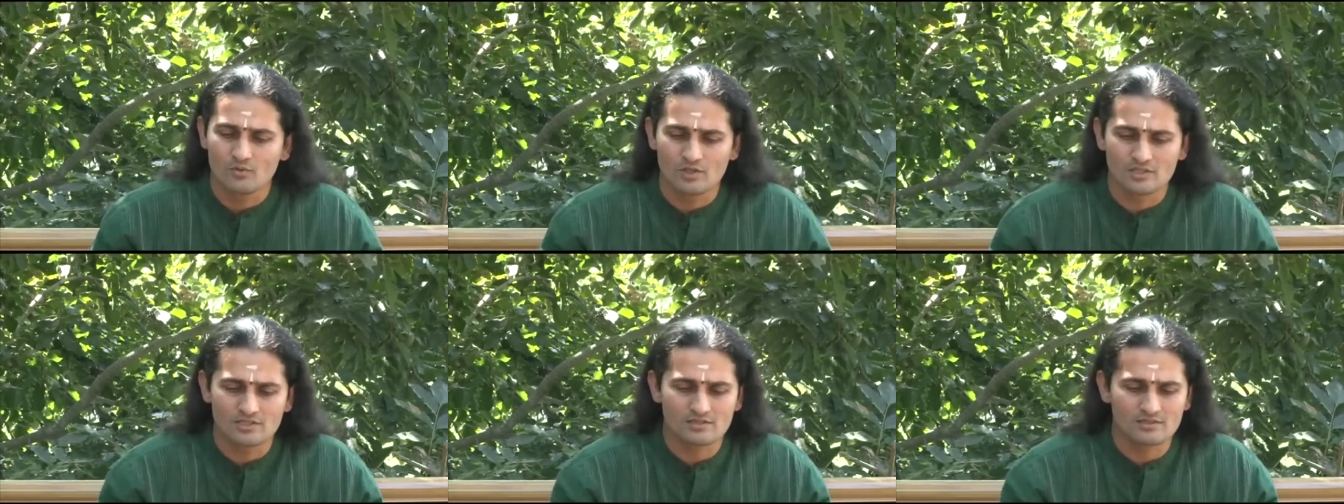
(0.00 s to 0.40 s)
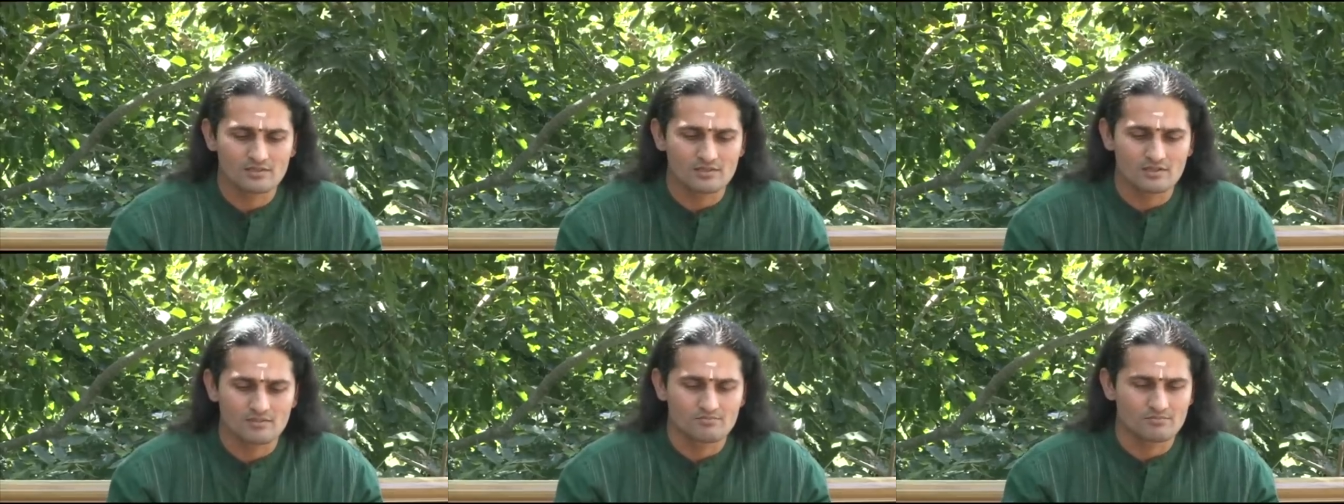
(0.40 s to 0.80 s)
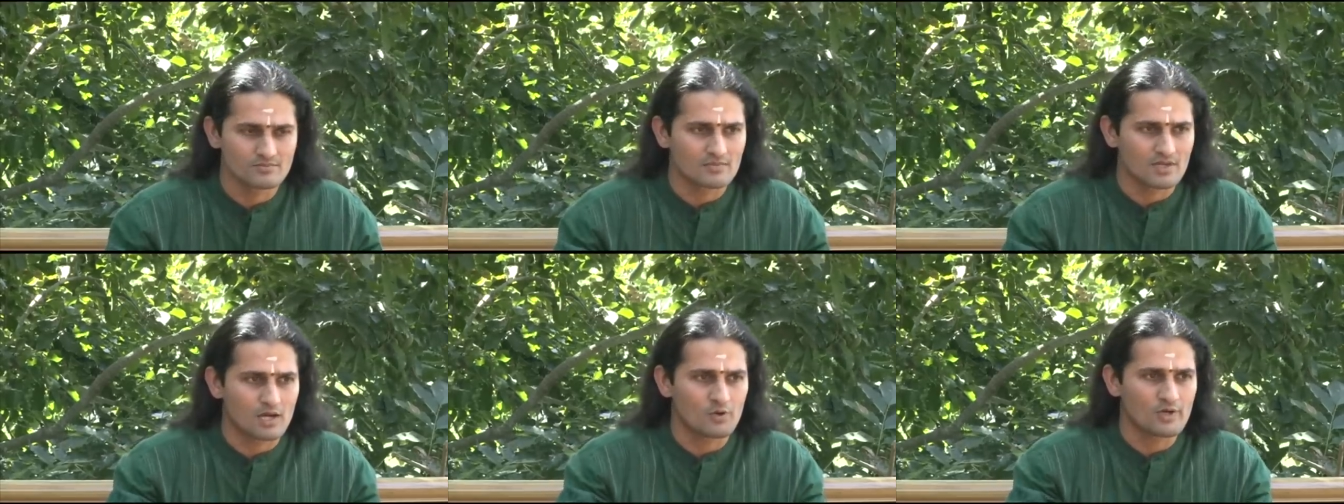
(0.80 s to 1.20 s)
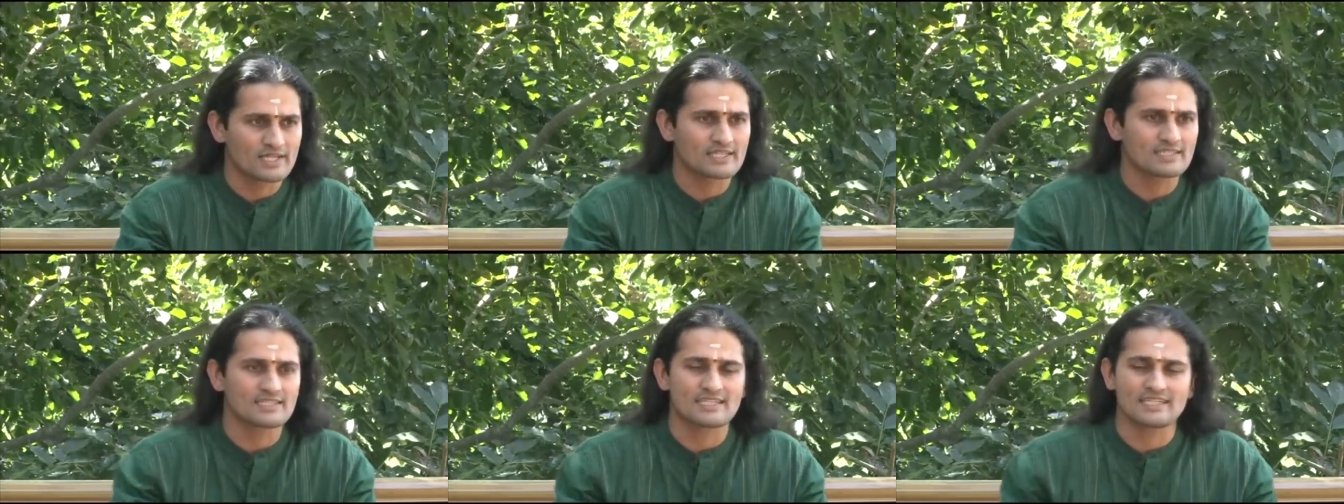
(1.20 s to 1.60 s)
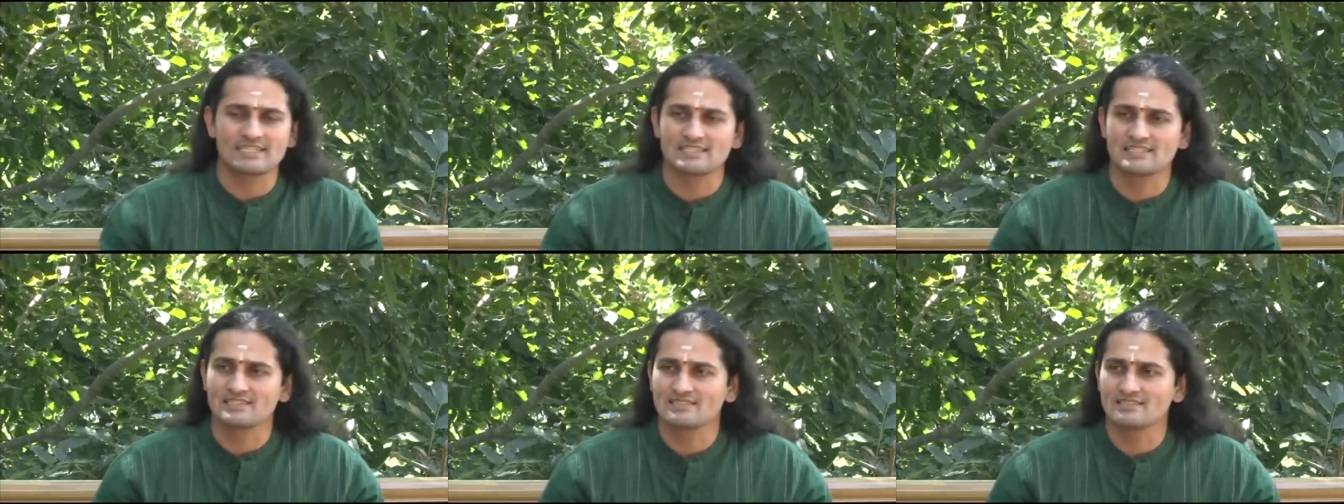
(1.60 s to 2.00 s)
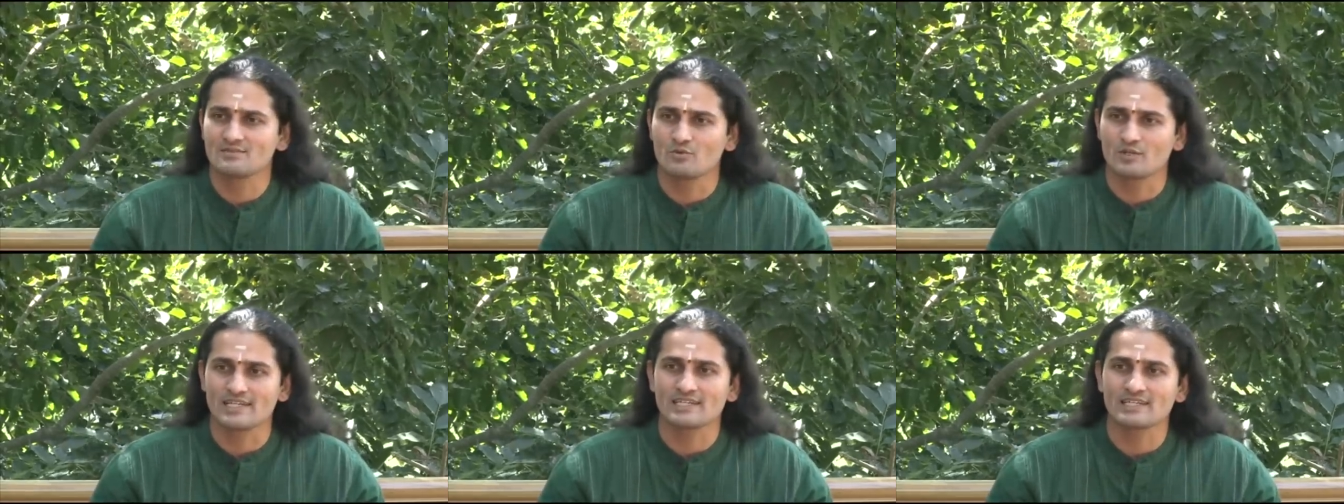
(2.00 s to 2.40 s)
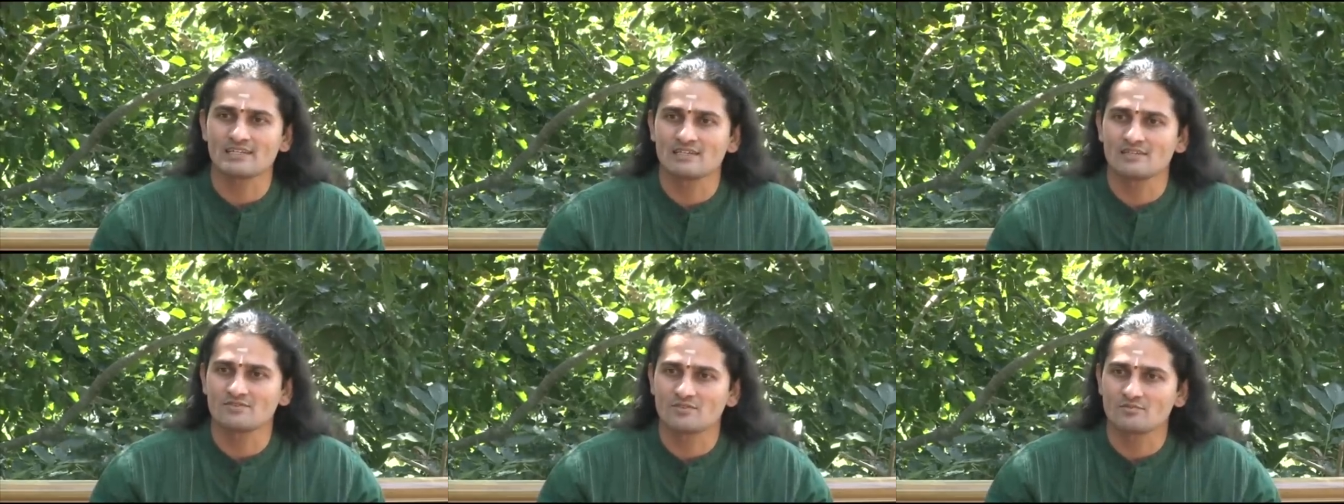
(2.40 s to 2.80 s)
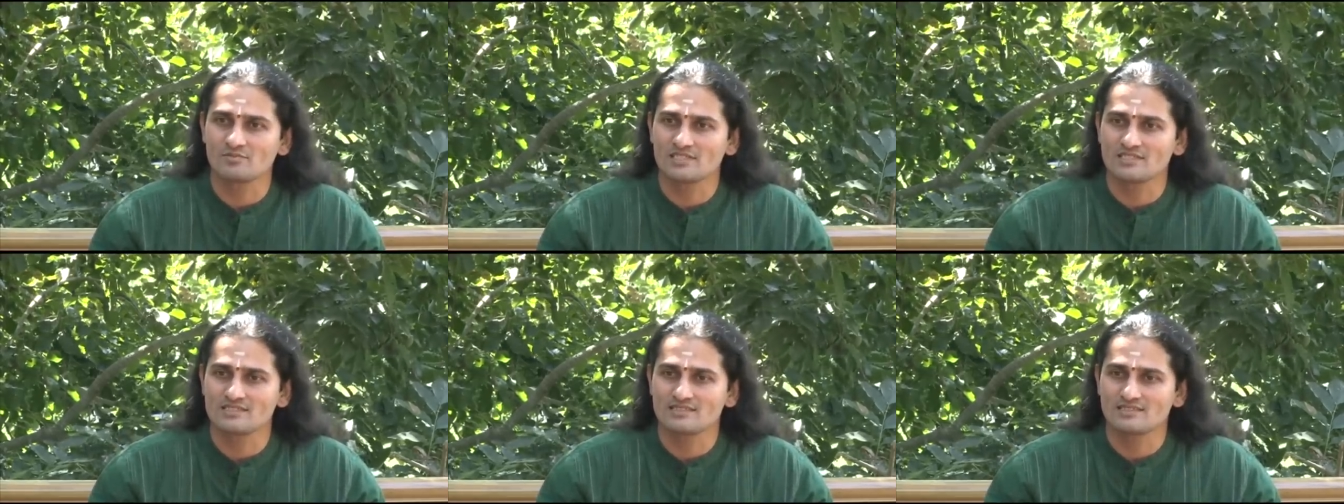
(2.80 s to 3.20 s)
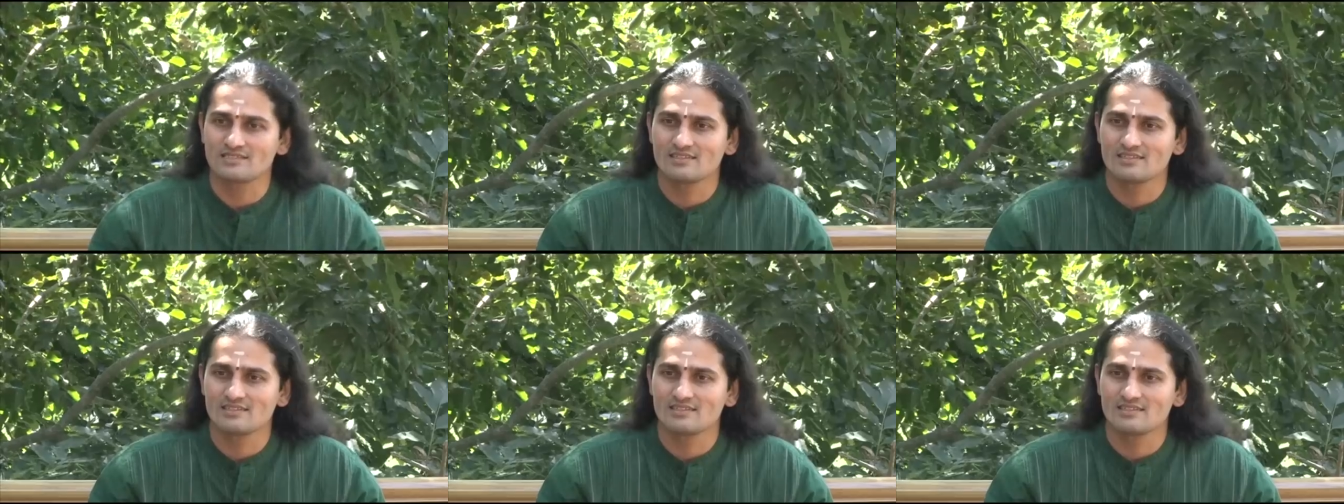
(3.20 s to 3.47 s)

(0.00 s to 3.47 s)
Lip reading: What, how I can correct it? What I can learn from this?